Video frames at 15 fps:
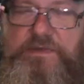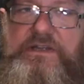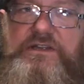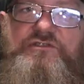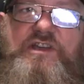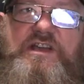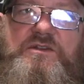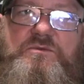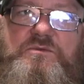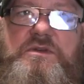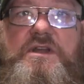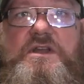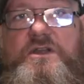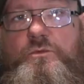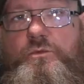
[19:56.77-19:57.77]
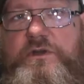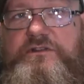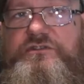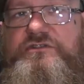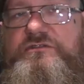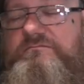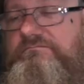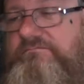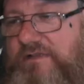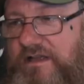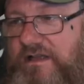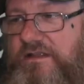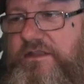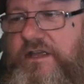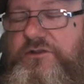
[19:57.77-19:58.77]
beer channel, which
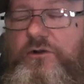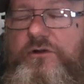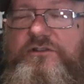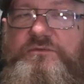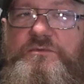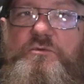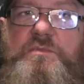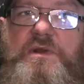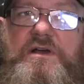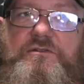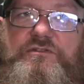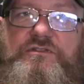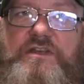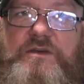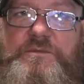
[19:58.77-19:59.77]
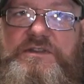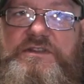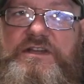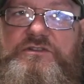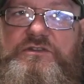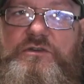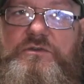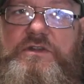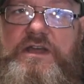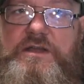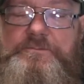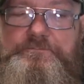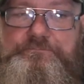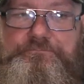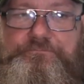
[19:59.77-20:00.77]
they're knowledgeable blokes. I mean, they do
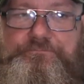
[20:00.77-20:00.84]
that.